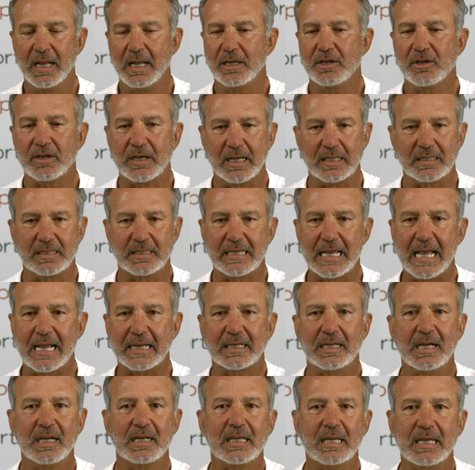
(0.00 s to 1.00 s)
You got
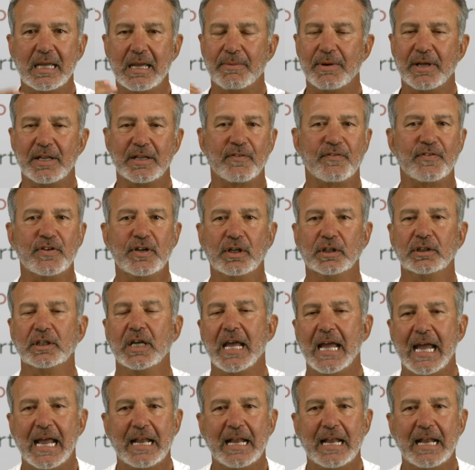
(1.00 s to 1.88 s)
Zach Cunningham on the field,